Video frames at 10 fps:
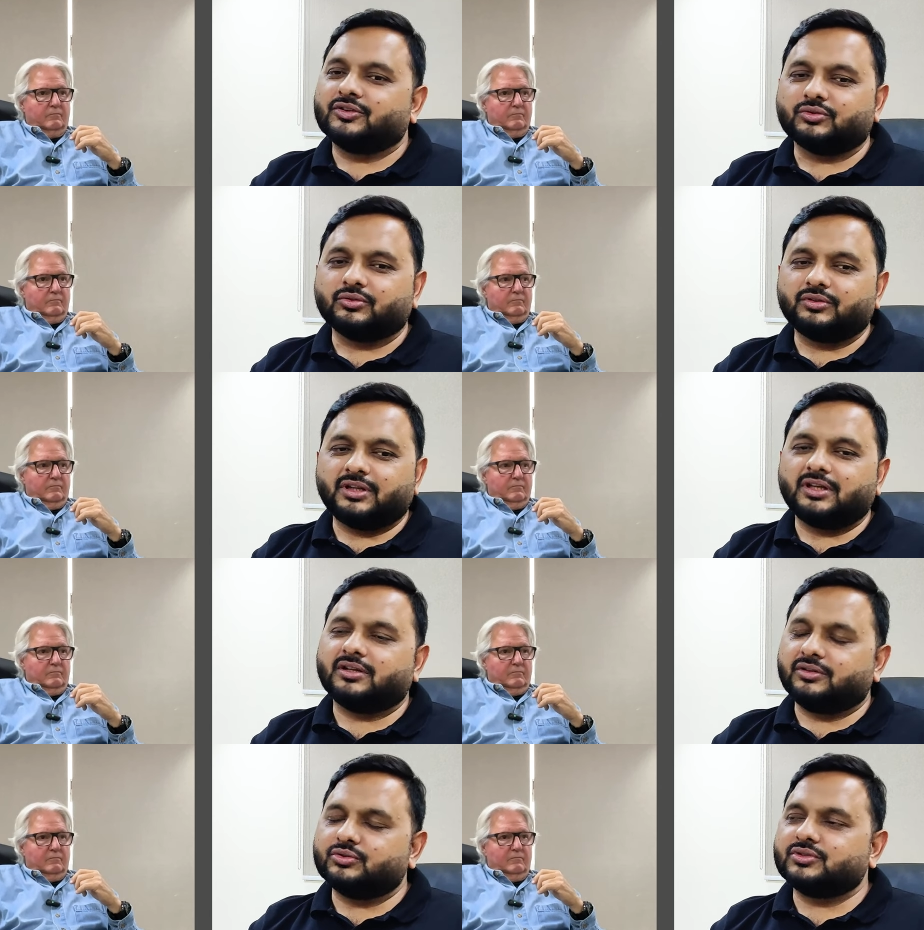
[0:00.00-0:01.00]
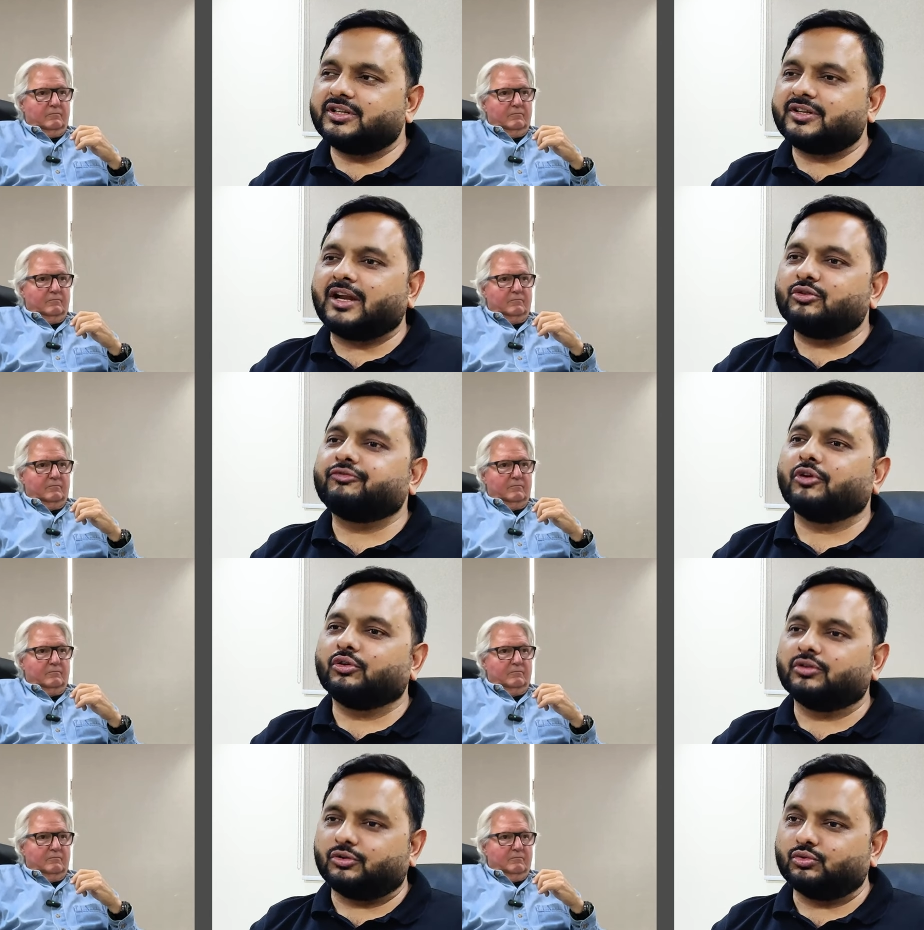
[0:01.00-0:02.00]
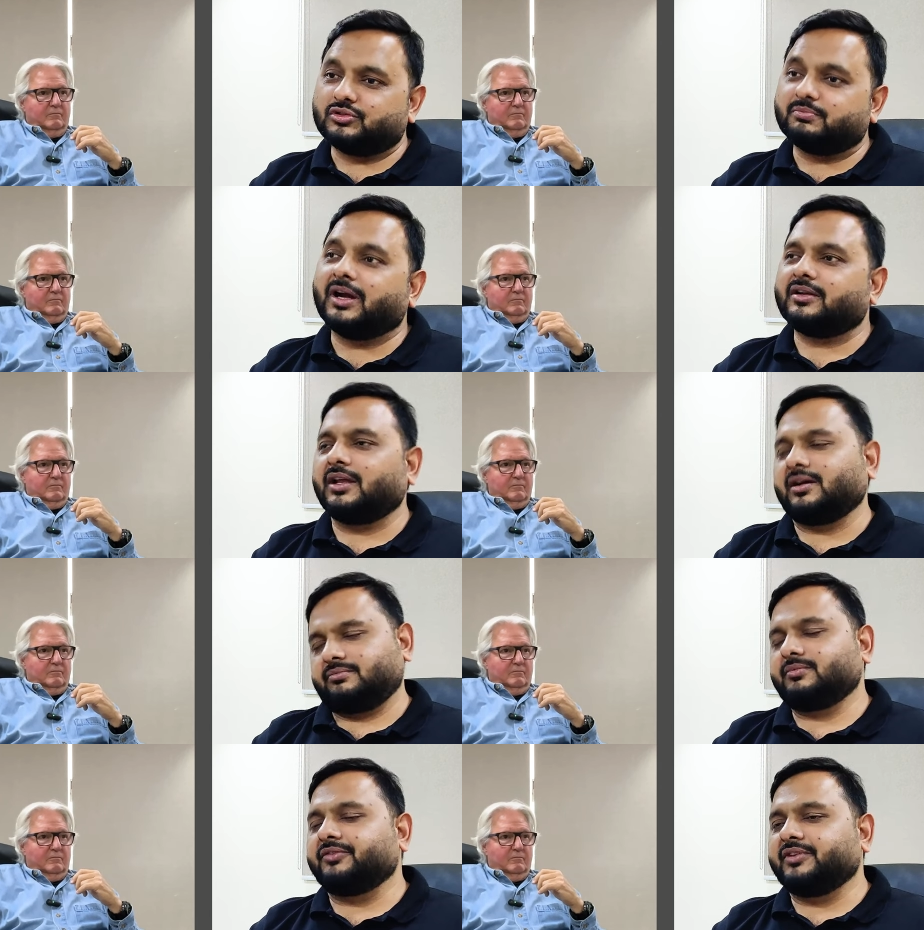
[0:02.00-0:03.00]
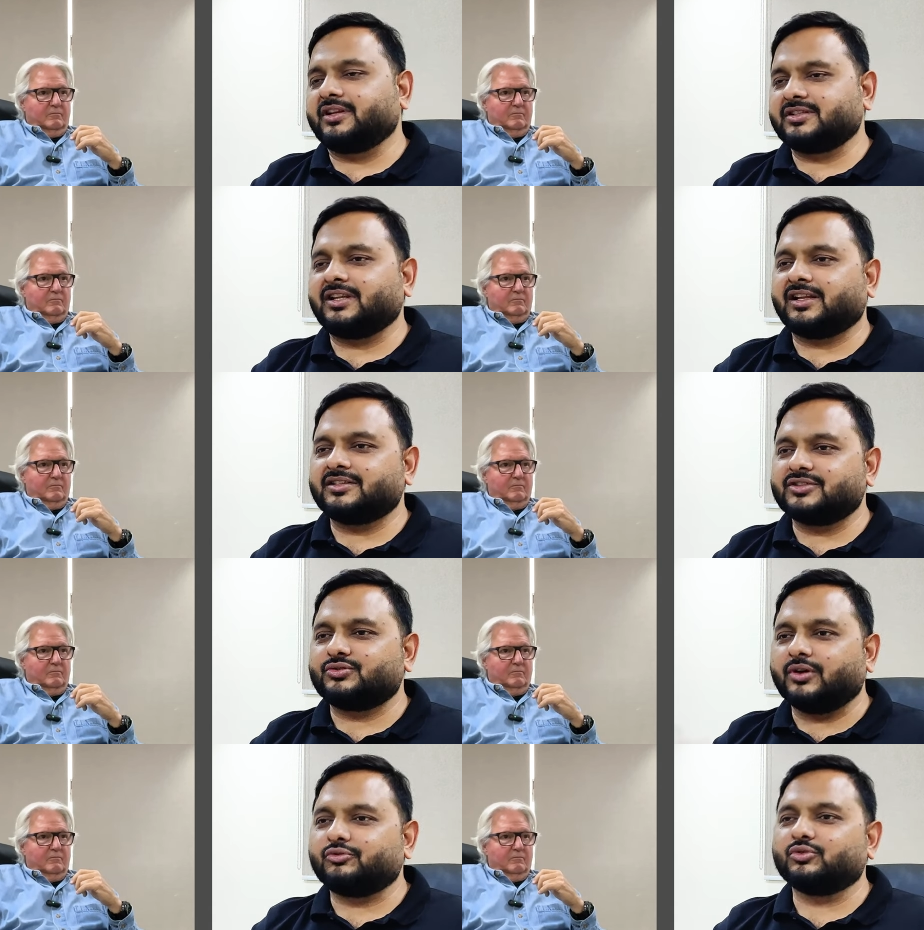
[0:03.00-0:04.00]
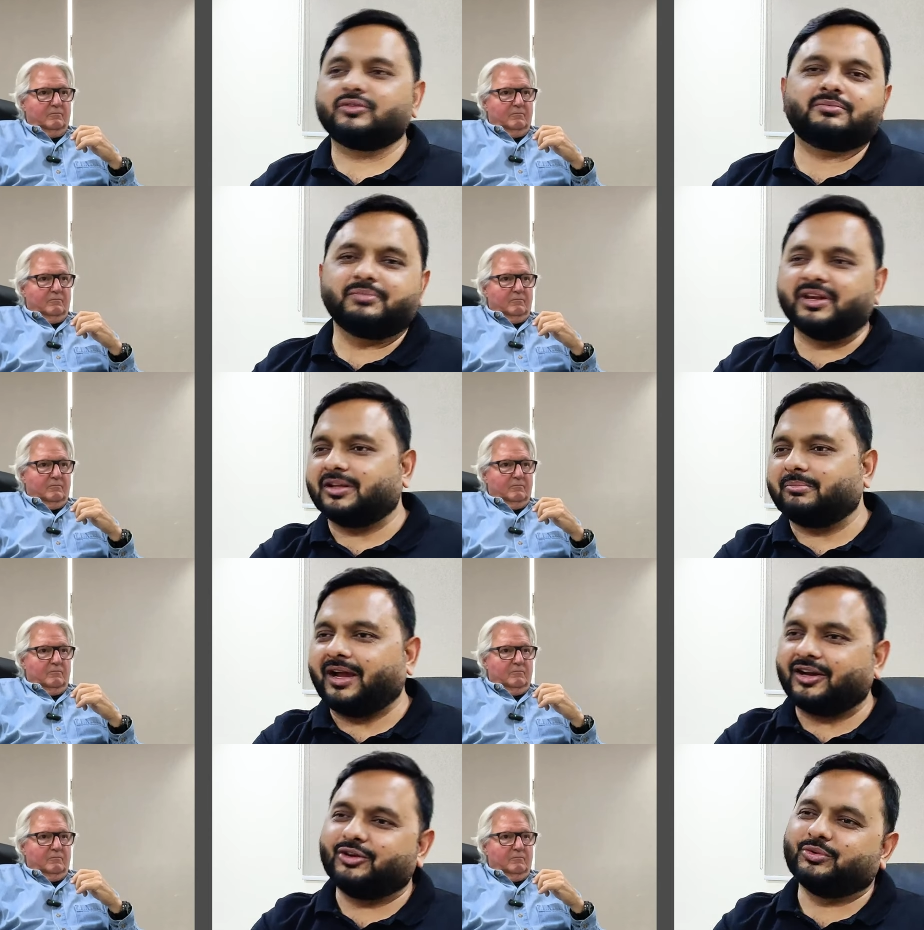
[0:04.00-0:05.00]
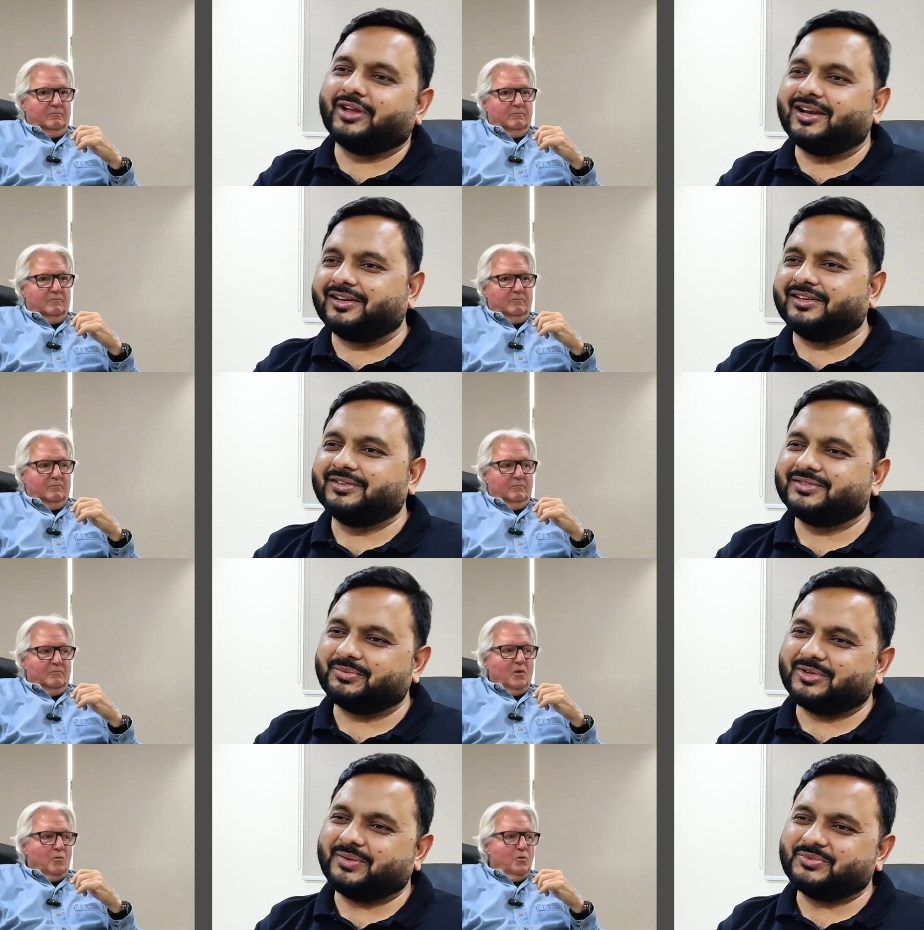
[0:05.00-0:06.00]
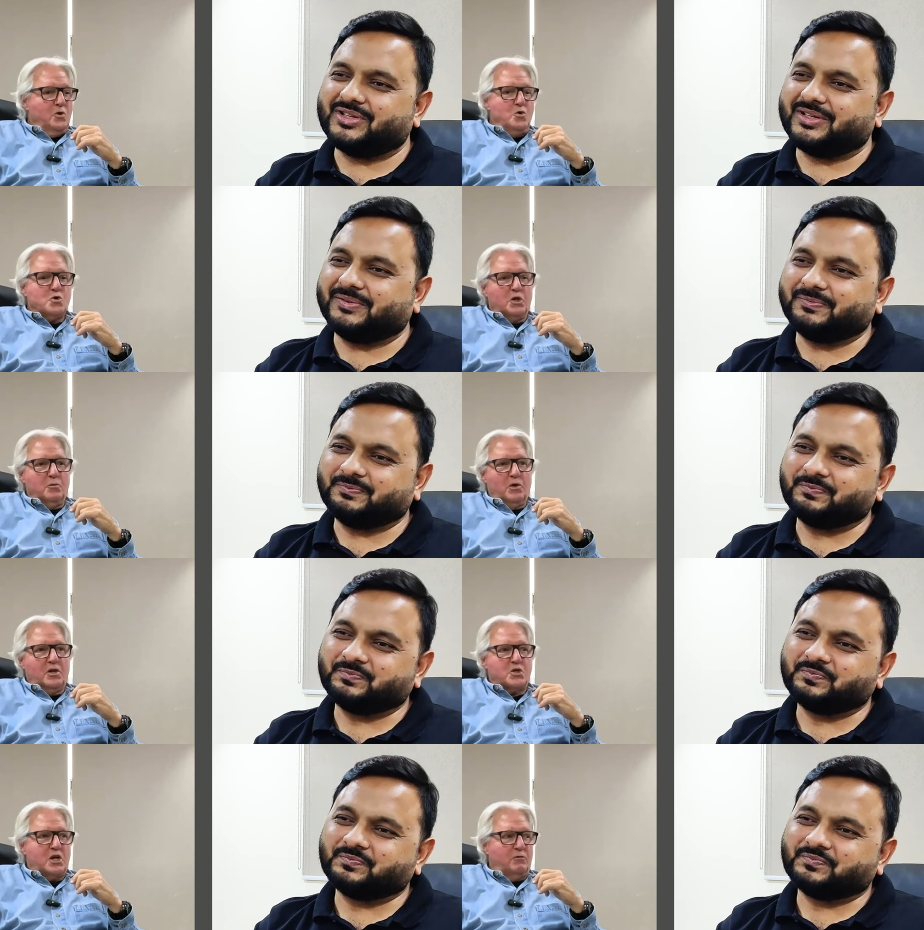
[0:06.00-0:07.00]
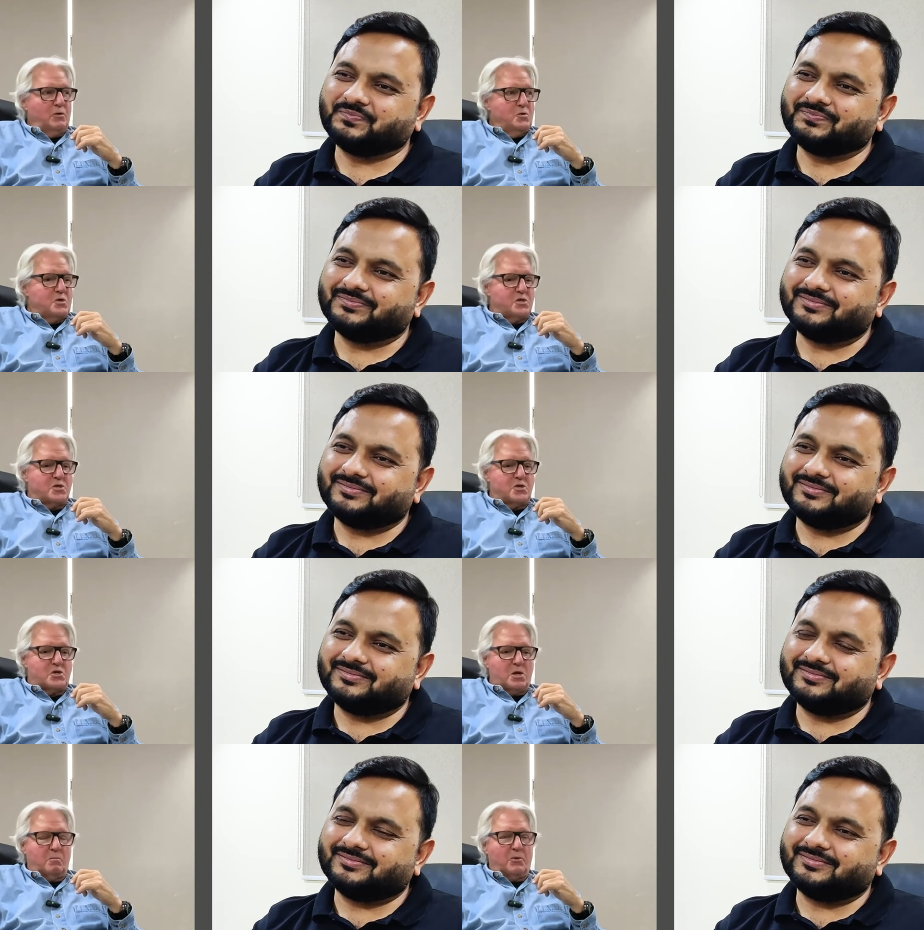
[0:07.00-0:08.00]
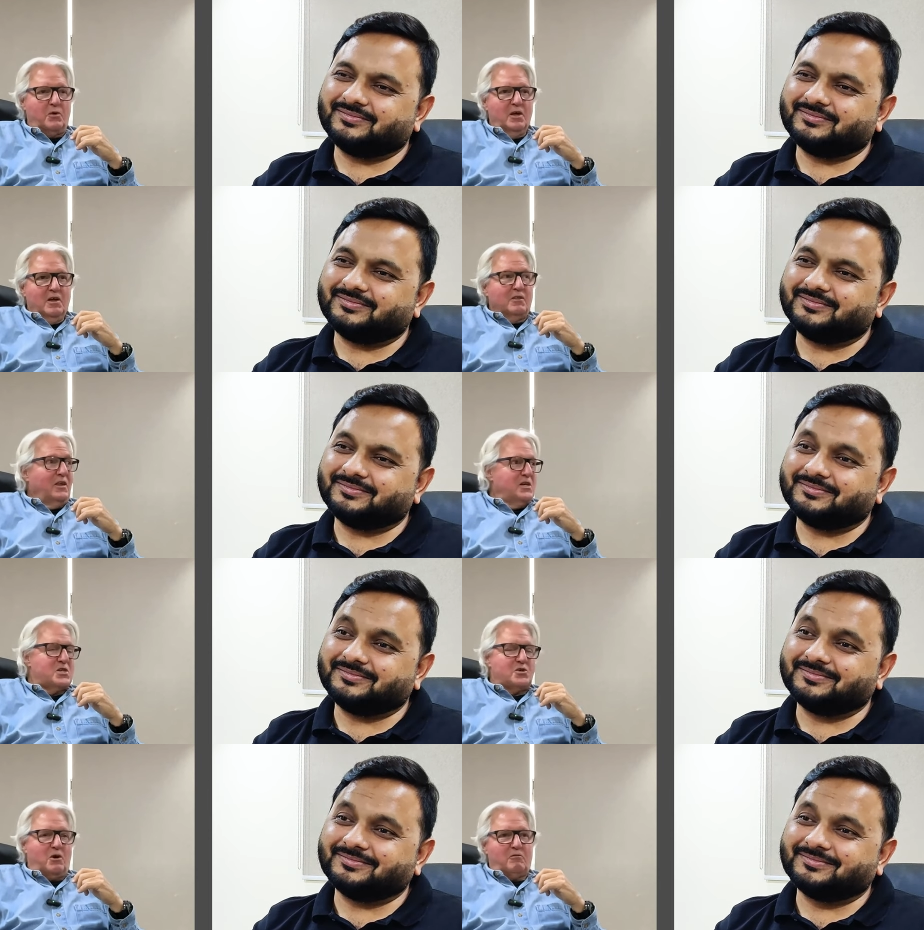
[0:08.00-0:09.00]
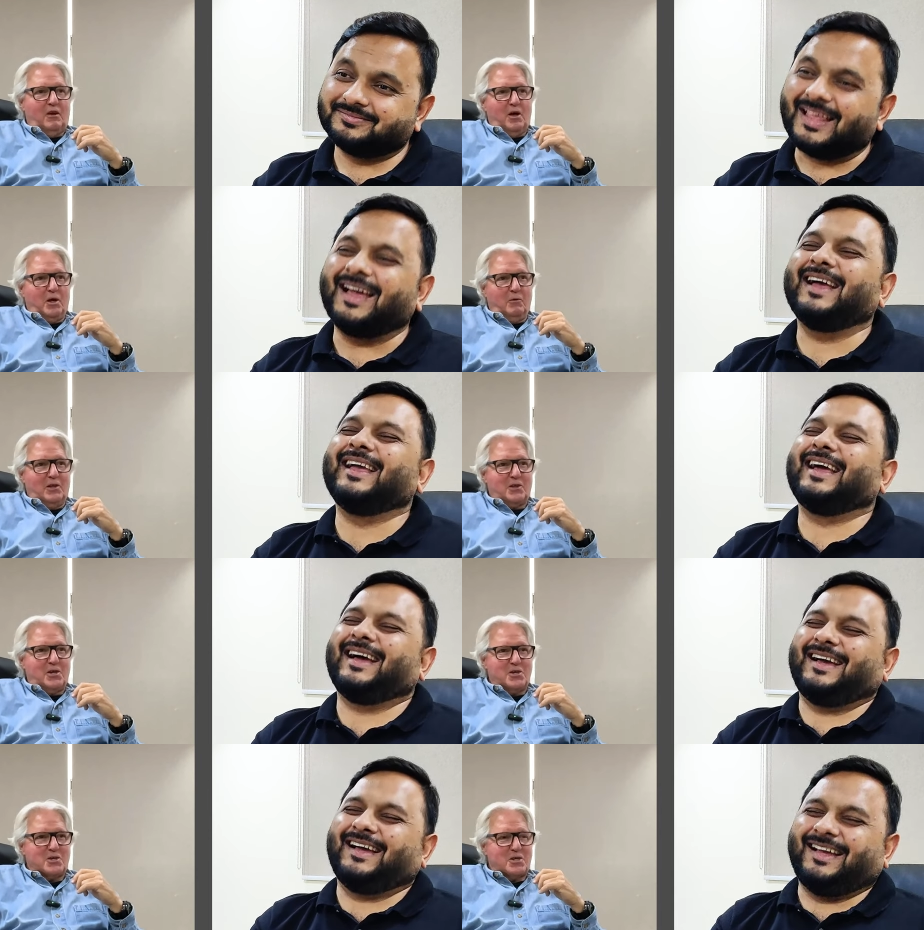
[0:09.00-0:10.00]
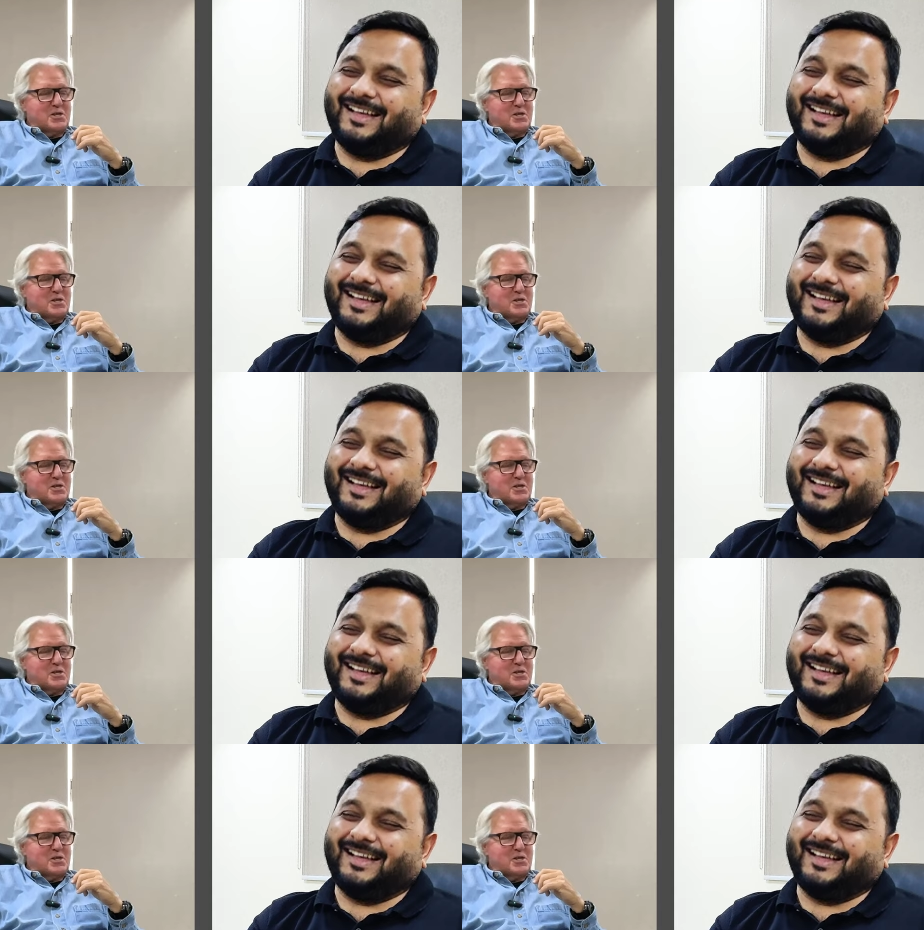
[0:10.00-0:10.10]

Speaker 1: So they usually tend to follow the rules. But yeah, if there is a negligence, you have to bring them back into reality sometimes.
Speaker 2: Well, usually when a chef loses his temper, things start flying around the kitchen.